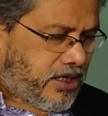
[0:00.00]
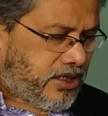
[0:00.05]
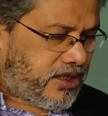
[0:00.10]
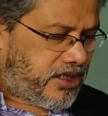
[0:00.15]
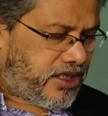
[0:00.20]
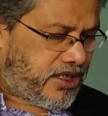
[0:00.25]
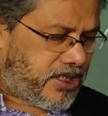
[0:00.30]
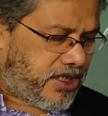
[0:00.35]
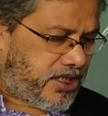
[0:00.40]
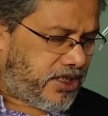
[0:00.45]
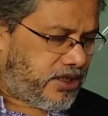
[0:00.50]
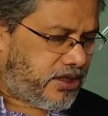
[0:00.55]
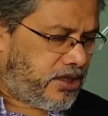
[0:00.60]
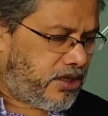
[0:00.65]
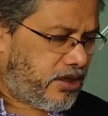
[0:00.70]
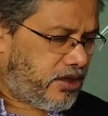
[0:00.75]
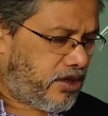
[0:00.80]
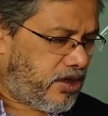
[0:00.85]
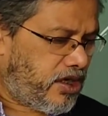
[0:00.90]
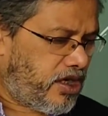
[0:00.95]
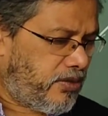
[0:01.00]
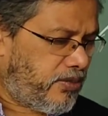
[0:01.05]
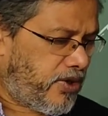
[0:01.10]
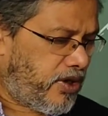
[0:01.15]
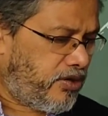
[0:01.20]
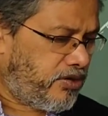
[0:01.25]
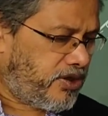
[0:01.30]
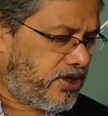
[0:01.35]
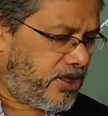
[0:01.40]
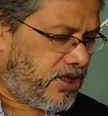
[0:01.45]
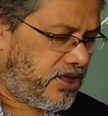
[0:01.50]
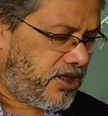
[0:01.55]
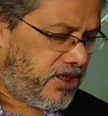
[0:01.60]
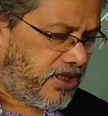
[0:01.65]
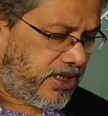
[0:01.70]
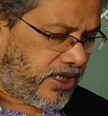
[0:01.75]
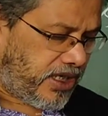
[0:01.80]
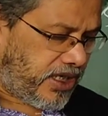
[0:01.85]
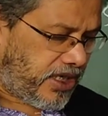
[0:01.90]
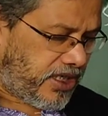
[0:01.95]
This is all about
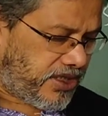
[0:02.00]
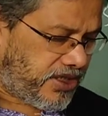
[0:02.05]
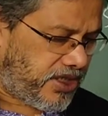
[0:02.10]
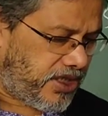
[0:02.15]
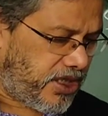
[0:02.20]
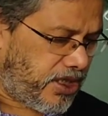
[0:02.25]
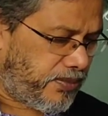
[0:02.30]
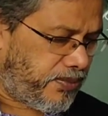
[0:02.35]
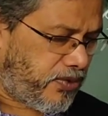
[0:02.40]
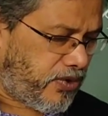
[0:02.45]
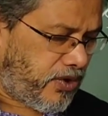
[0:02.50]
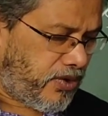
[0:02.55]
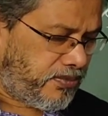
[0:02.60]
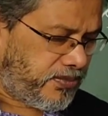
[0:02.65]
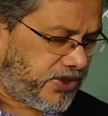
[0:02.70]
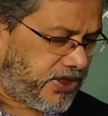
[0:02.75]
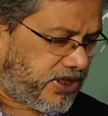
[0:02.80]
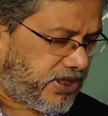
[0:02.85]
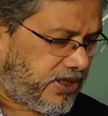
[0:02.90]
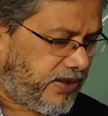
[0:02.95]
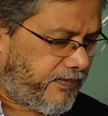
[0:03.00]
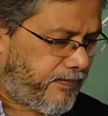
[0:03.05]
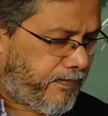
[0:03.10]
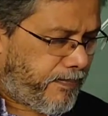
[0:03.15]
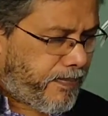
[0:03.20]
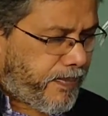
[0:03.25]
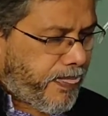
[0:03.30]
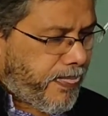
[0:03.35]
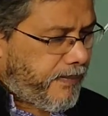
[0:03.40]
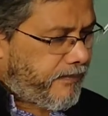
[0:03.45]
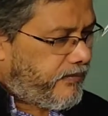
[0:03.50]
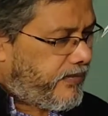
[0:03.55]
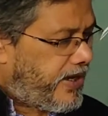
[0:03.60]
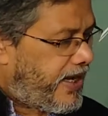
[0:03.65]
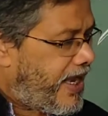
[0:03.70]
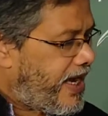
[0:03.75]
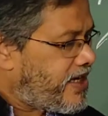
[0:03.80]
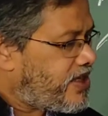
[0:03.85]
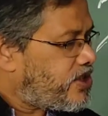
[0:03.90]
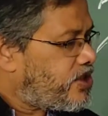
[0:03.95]
tenancy reforms.
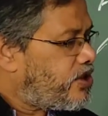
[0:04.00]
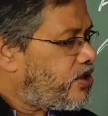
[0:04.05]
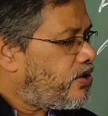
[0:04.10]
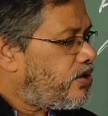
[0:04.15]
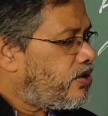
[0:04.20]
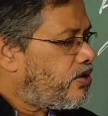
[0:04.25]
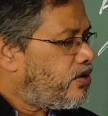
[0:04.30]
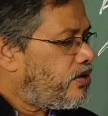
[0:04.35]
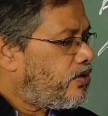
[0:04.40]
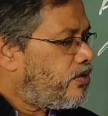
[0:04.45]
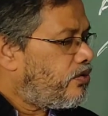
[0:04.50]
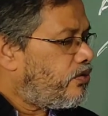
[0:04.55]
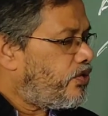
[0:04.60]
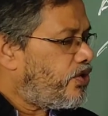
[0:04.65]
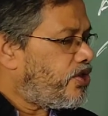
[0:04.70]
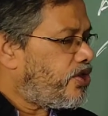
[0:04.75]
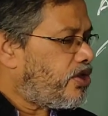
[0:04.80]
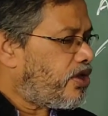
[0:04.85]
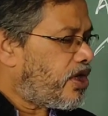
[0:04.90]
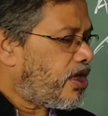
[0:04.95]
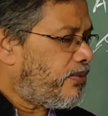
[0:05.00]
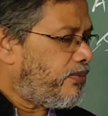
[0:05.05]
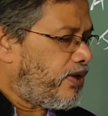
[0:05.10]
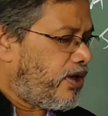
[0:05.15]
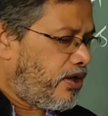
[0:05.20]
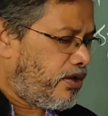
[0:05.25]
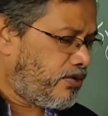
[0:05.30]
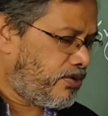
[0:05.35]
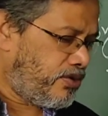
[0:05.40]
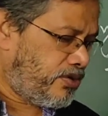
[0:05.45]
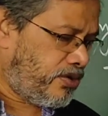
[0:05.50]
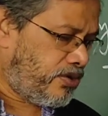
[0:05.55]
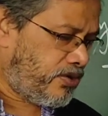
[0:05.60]
Next, we talk about